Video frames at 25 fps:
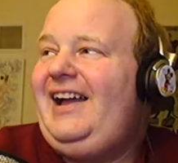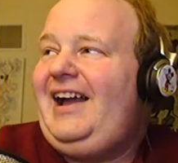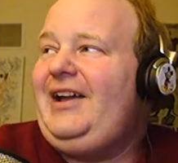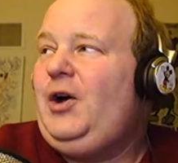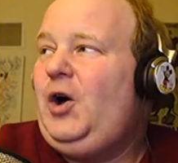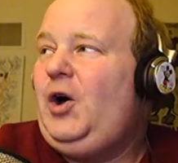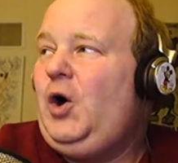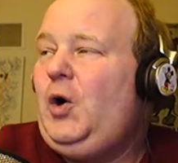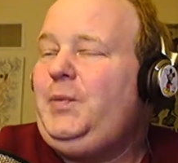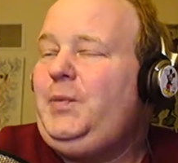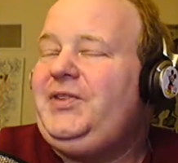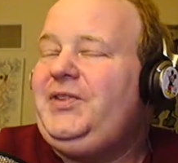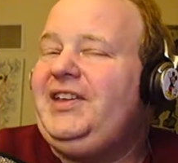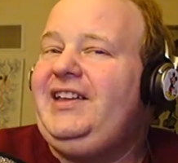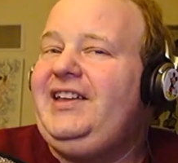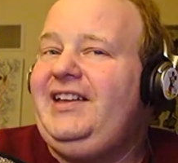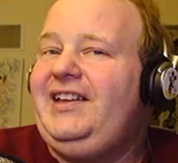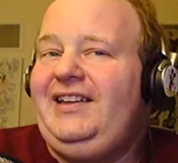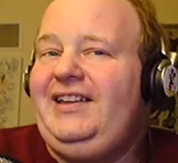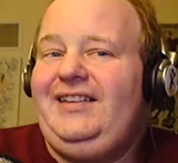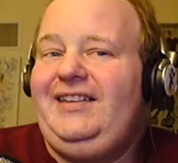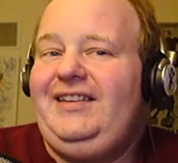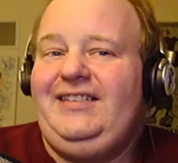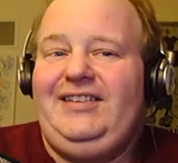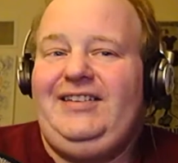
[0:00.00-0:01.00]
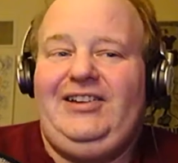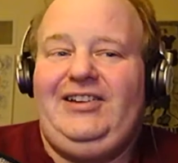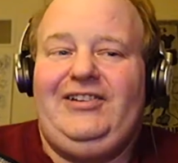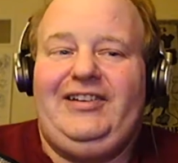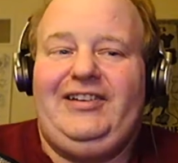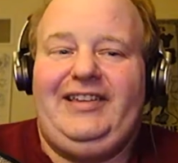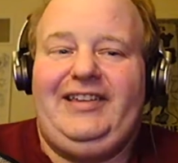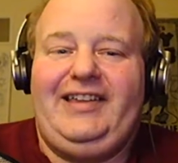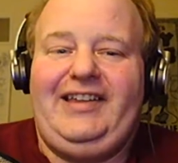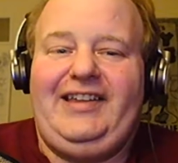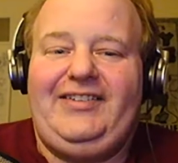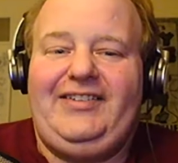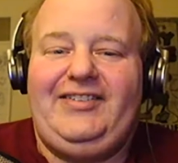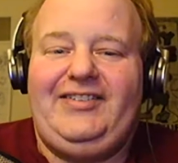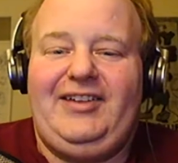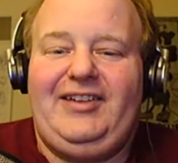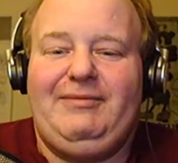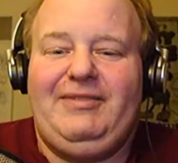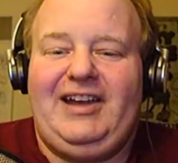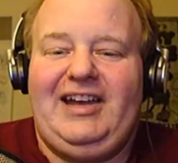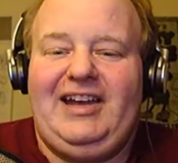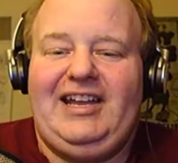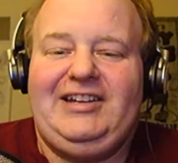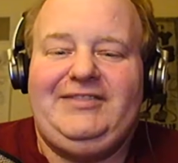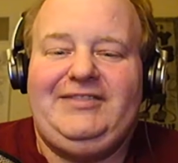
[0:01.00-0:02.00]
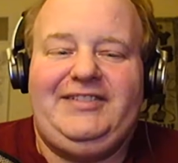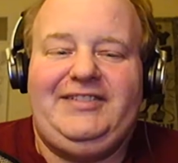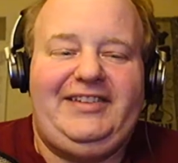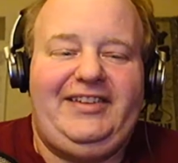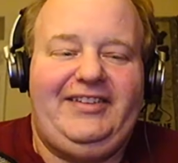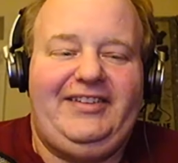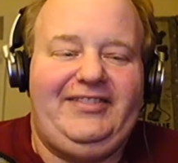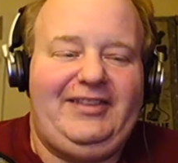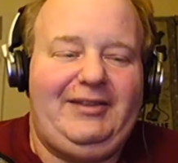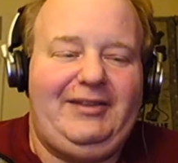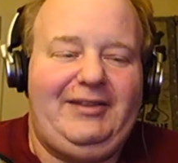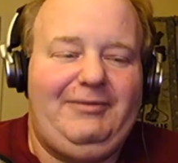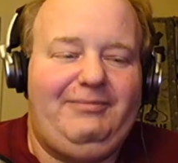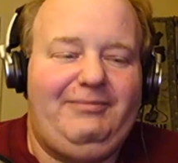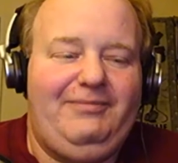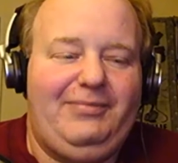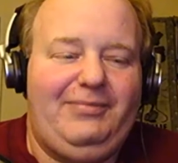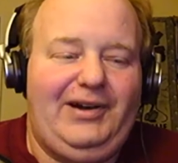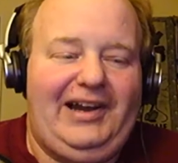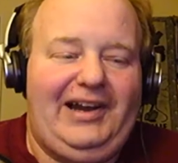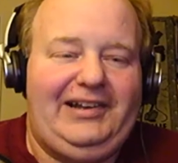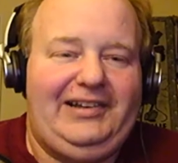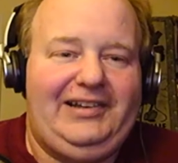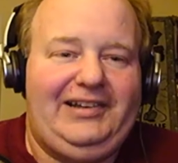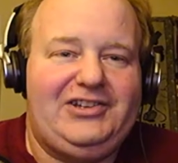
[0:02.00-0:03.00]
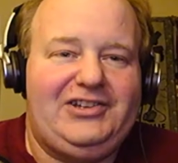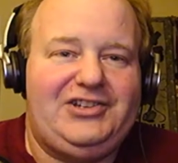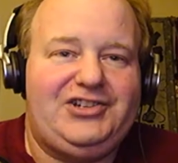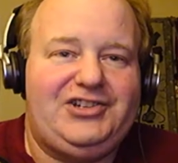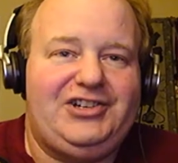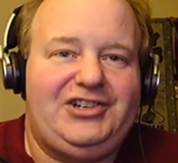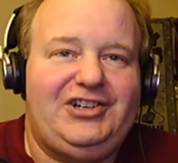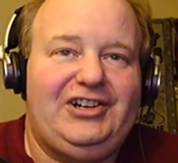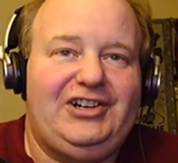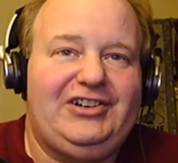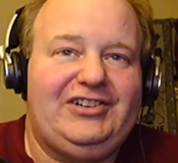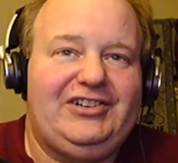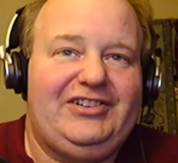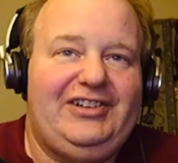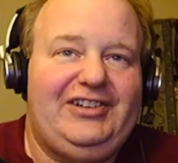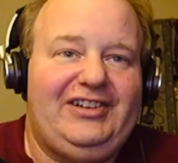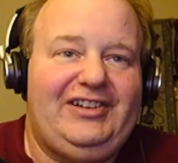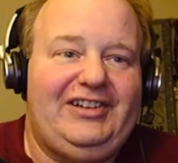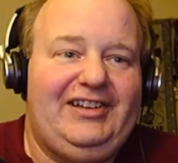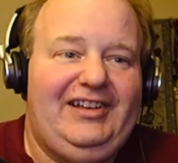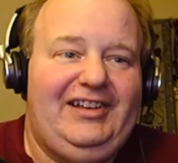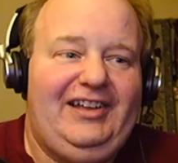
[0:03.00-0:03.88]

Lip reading: hope to get at least some kind of a Disney branded shirt, and